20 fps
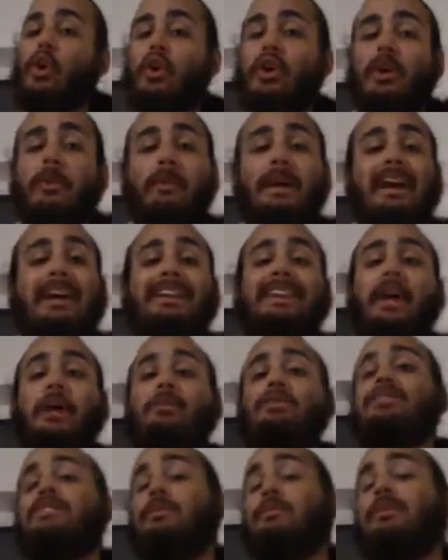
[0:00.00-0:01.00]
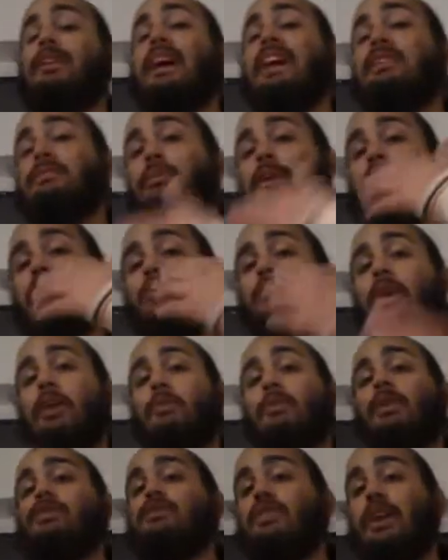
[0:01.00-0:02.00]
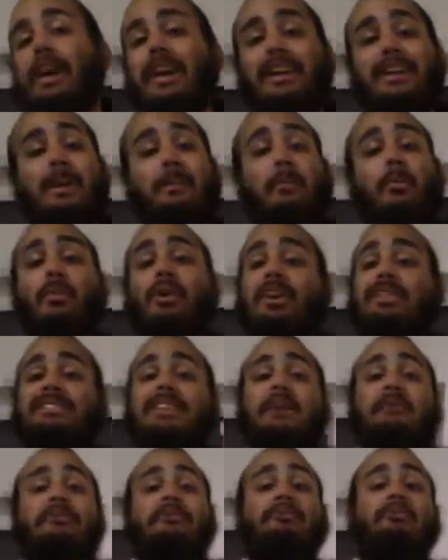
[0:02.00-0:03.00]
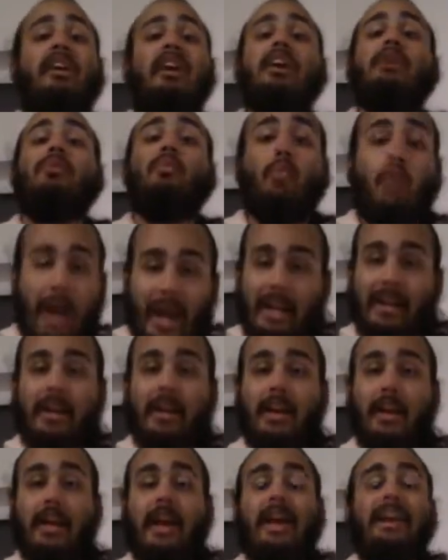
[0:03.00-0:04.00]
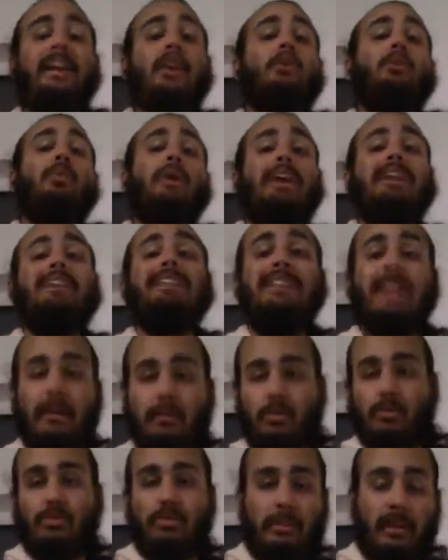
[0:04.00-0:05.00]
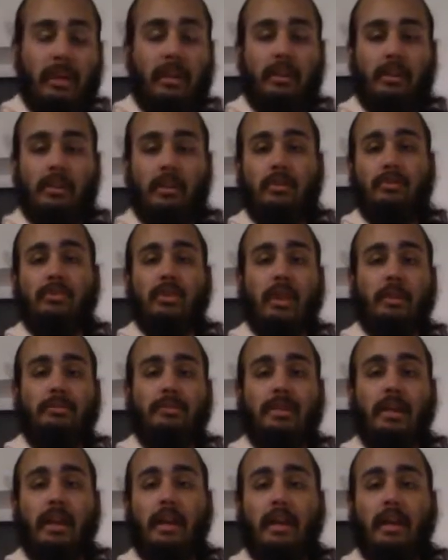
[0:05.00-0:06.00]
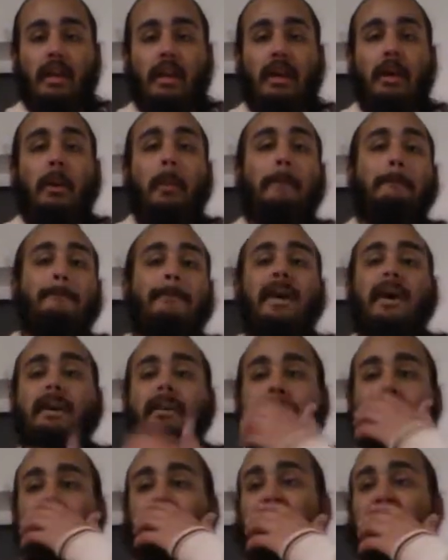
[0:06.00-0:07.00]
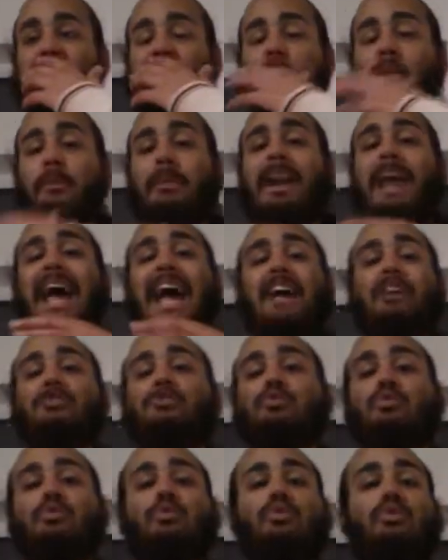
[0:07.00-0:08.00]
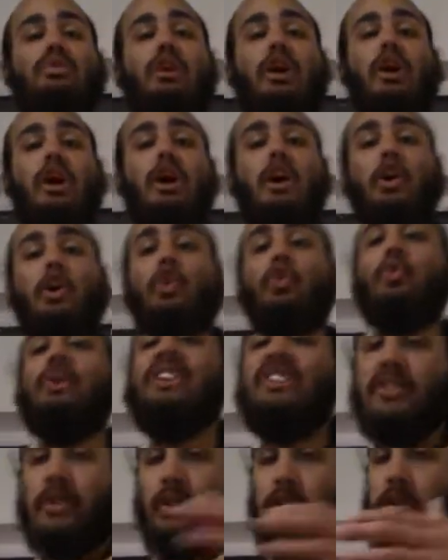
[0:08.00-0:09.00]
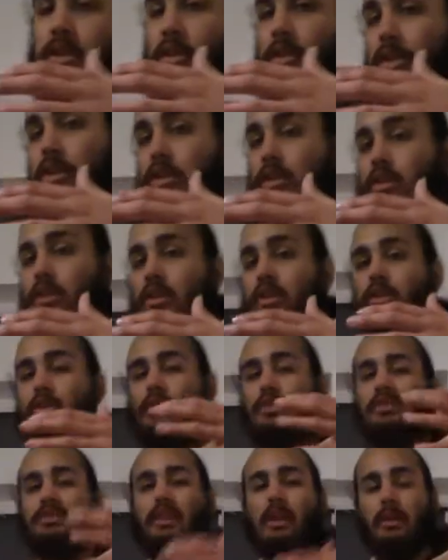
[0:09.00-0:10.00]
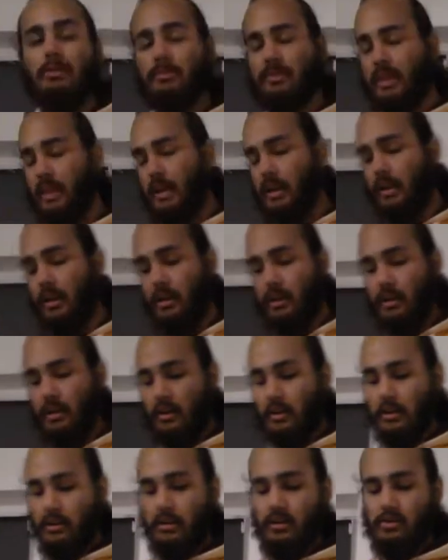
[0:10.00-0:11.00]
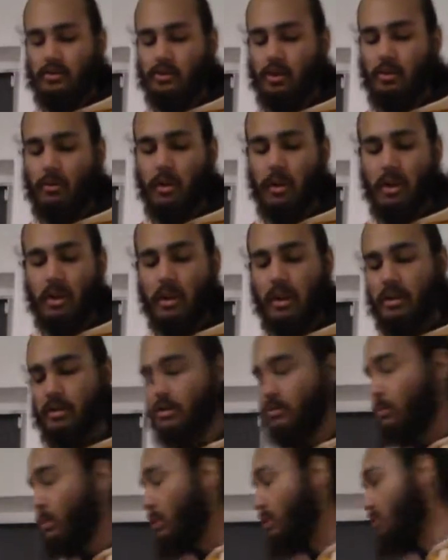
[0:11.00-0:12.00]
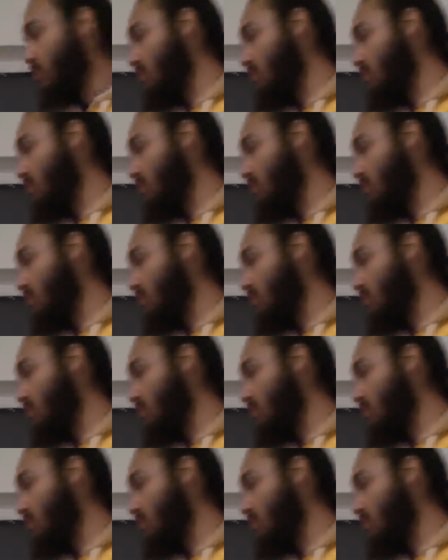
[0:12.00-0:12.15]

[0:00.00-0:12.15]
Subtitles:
on them. They were symbolized by the great red dragon, number one, because they fucking red and they're red devils, man. You see what I'm saying? But that's not talking about an actual creature. You understand what I'm saying? So I just wanted